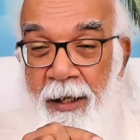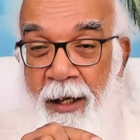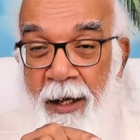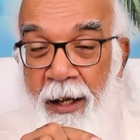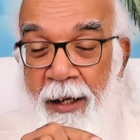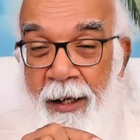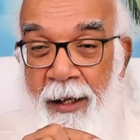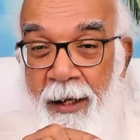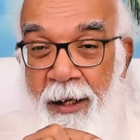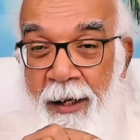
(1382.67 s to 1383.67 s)
a
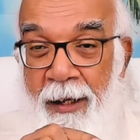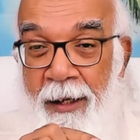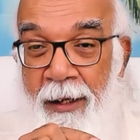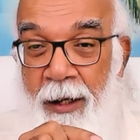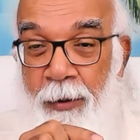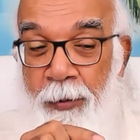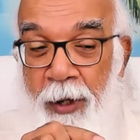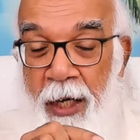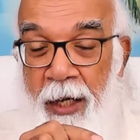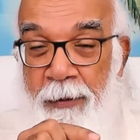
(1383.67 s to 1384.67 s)

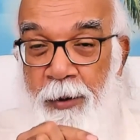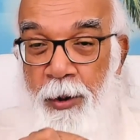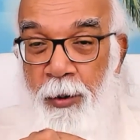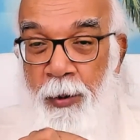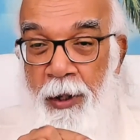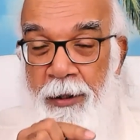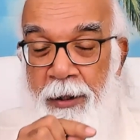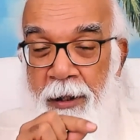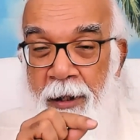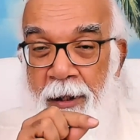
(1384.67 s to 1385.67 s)
wave to the
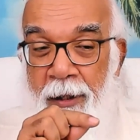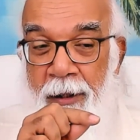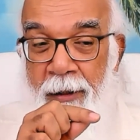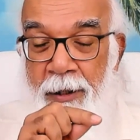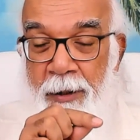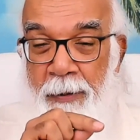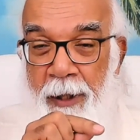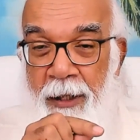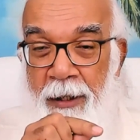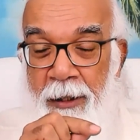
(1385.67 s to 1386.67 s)
water.
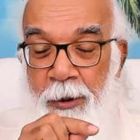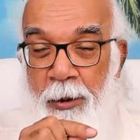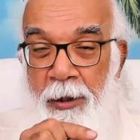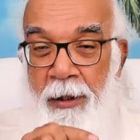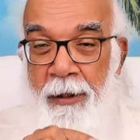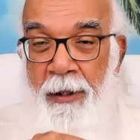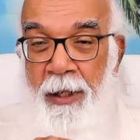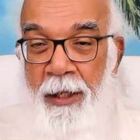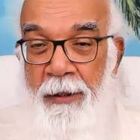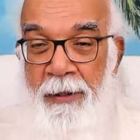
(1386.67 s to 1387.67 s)
Speaker to the
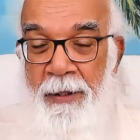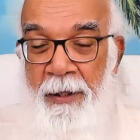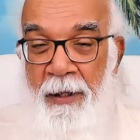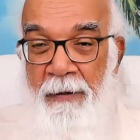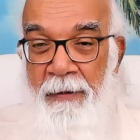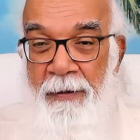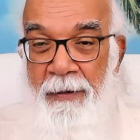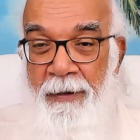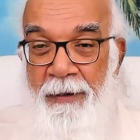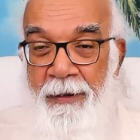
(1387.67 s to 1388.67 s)
real self.
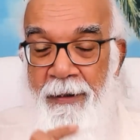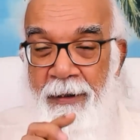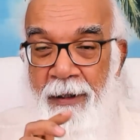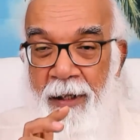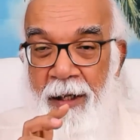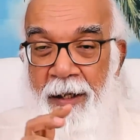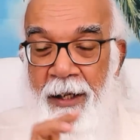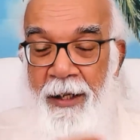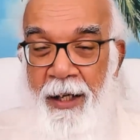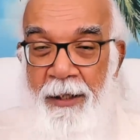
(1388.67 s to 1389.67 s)
Are you
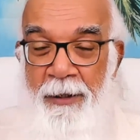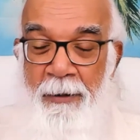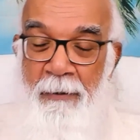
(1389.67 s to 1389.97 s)
getting it?